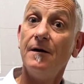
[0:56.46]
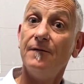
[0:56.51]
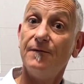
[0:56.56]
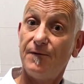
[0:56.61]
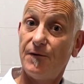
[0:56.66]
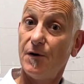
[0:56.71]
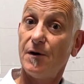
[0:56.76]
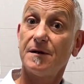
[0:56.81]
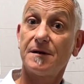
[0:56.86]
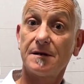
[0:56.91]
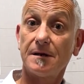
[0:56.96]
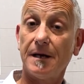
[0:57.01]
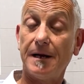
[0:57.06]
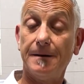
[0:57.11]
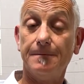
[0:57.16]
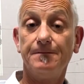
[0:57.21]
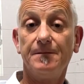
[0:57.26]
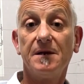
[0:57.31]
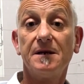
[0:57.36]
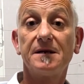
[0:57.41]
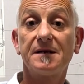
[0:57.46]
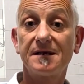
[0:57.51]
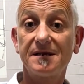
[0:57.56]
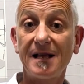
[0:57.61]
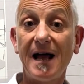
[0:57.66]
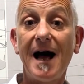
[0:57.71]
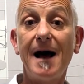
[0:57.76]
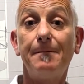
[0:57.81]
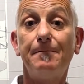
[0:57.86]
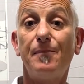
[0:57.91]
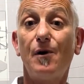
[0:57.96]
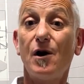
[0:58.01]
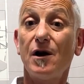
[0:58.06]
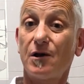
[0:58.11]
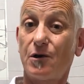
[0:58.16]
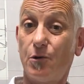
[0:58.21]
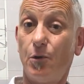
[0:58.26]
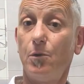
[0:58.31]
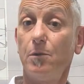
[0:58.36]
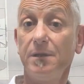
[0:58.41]
Firstly, start by
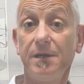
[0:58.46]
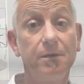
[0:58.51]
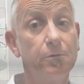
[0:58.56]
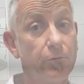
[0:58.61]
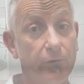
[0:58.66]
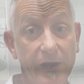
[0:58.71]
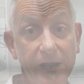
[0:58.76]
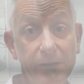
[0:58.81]
calling or